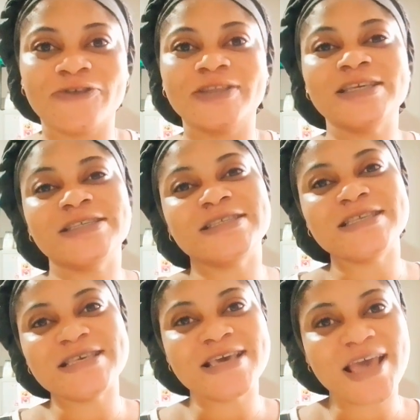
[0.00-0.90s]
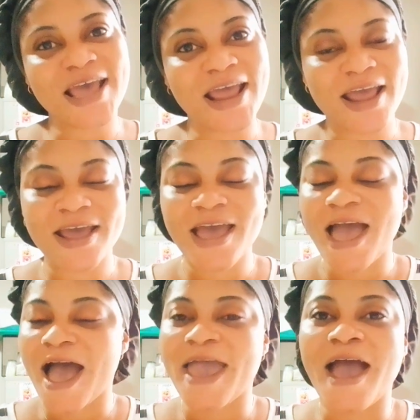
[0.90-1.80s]
for this year.
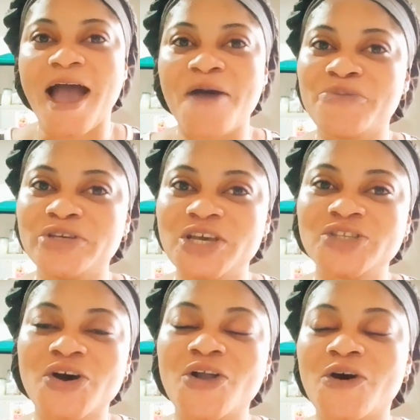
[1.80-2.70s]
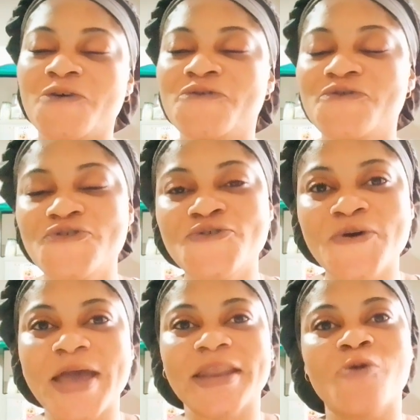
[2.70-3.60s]
I appreciate all of
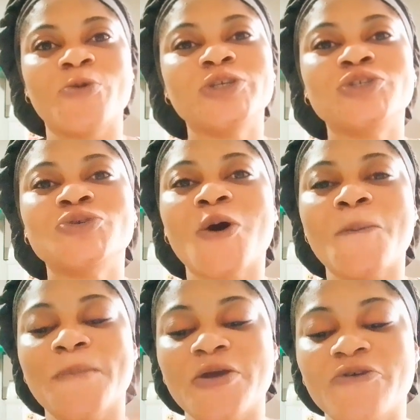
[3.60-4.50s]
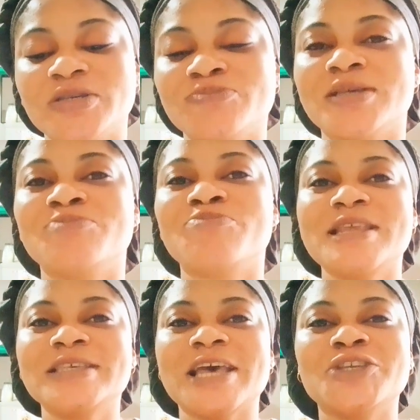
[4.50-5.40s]
you and I wish you all Merry Christmas.
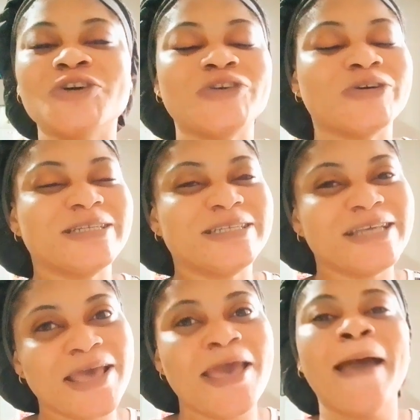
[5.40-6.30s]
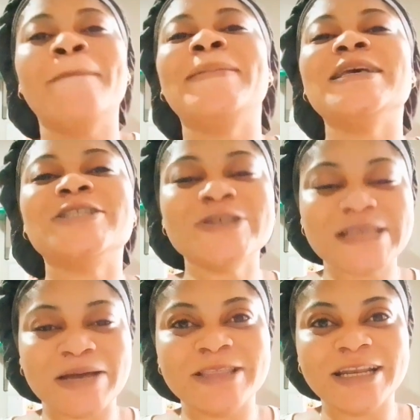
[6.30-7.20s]
Please enjoy your day. Please do
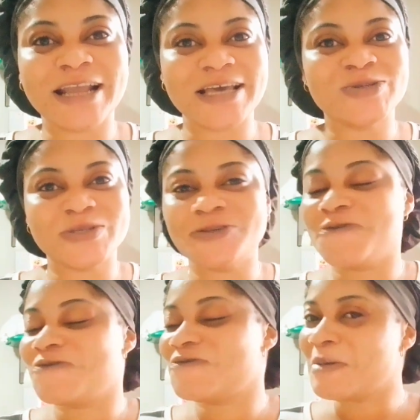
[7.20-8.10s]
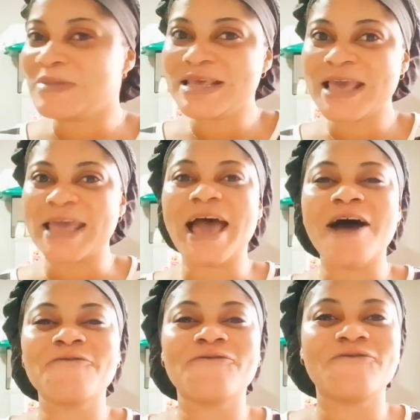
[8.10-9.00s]
something nice with your family and
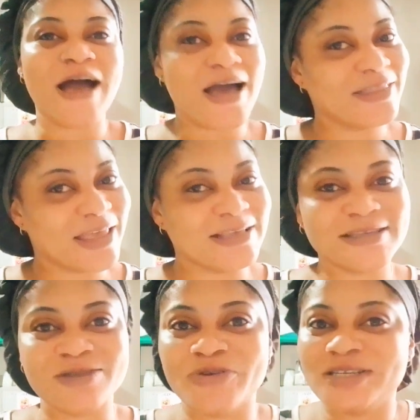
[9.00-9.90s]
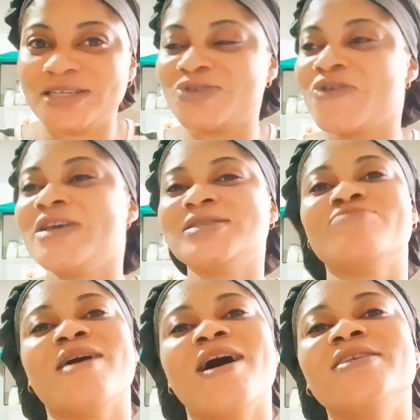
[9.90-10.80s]
have fun and celebrate this
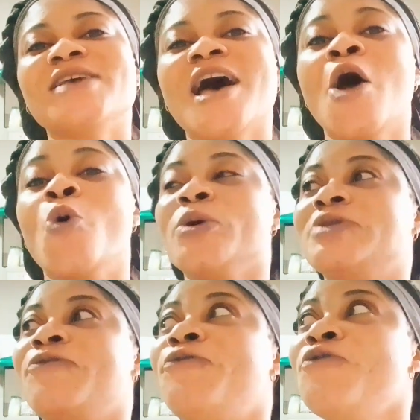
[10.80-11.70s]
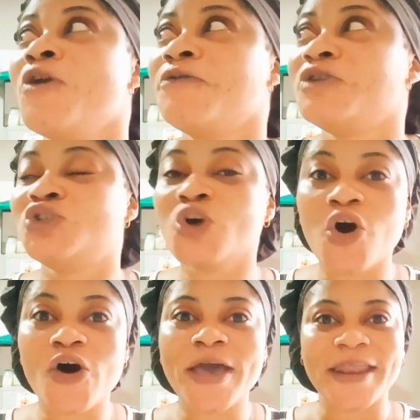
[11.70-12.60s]
Christmas with full of
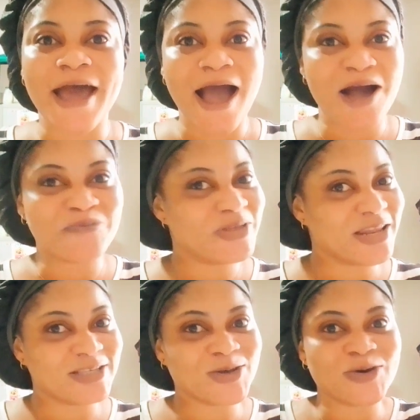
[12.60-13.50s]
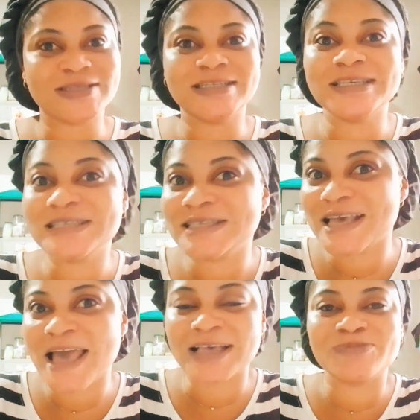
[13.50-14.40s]
joy and happiness, because this
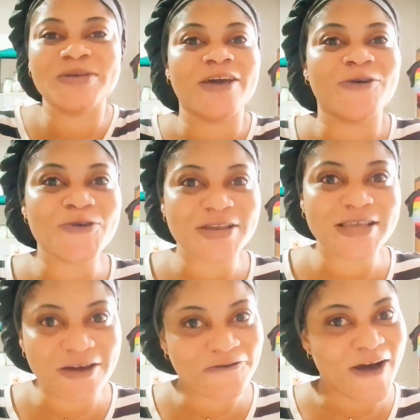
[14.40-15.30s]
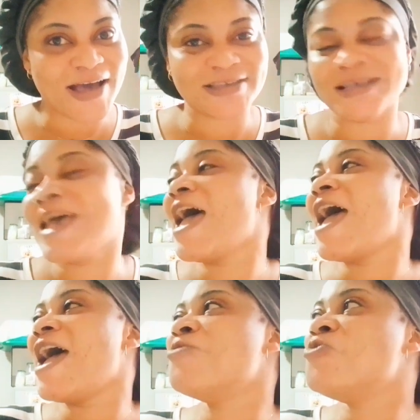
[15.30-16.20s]
year has been a good year for us
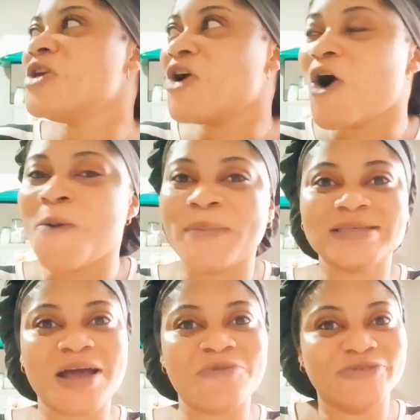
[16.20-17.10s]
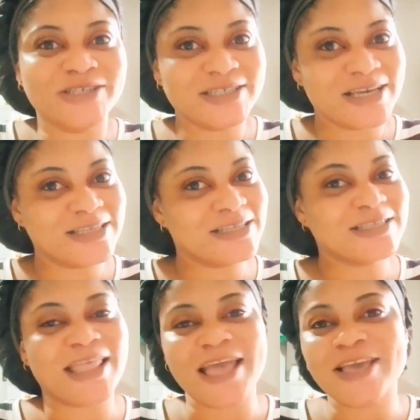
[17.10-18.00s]
and we all must appreciate it.
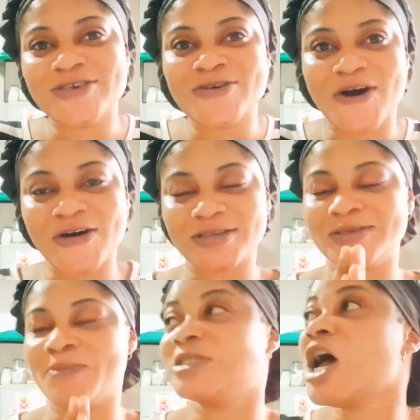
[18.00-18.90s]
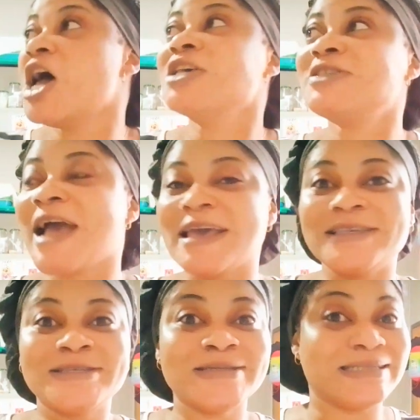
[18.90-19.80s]
Thank you all so much. So
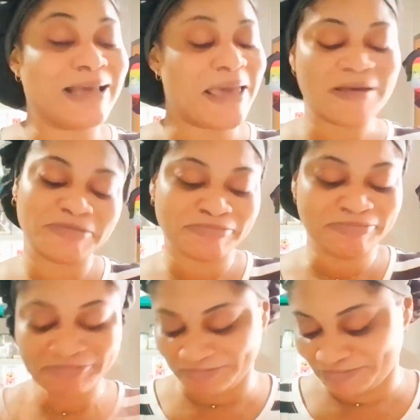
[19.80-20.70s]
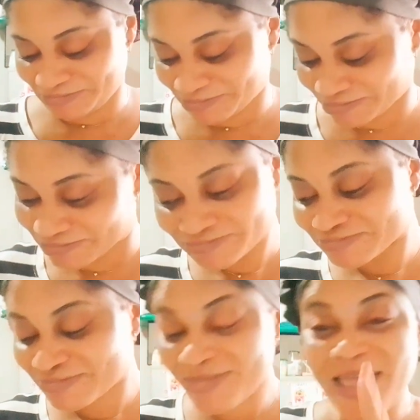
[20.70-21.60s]
guys, today
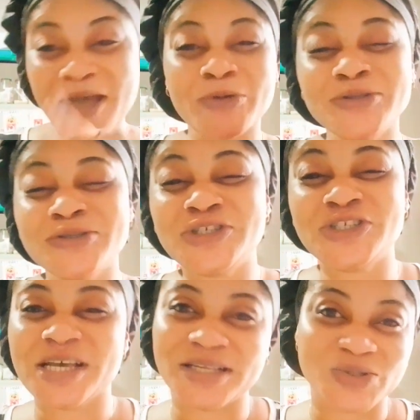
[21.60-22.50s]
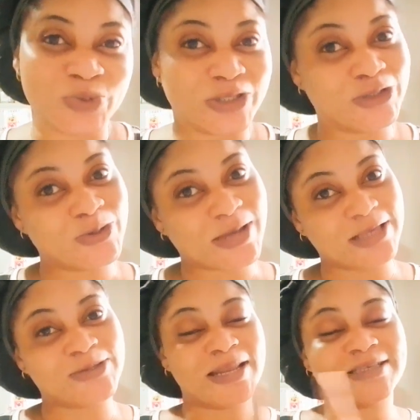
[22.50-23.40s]
I want to share this with you
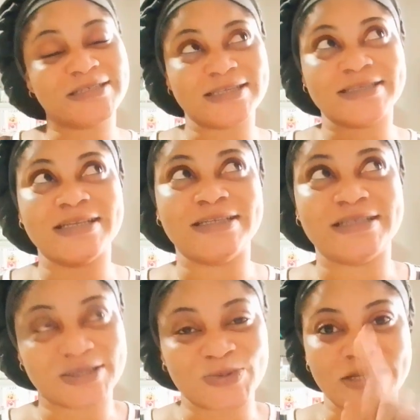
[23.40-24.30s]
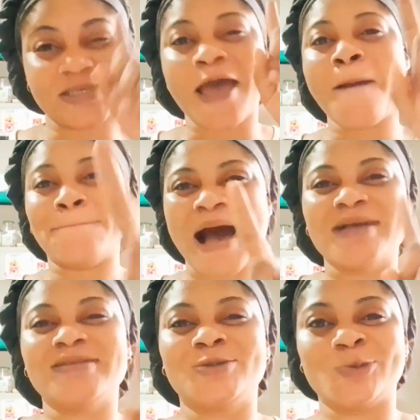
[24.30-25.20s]
guys. So let's just say this one is
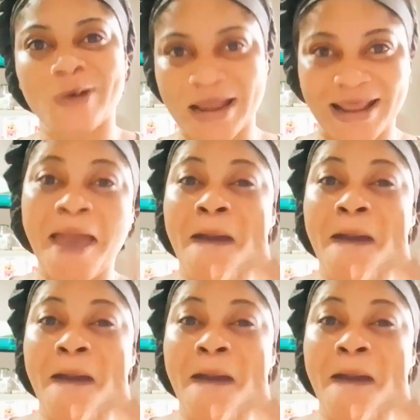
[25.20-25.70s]
part one.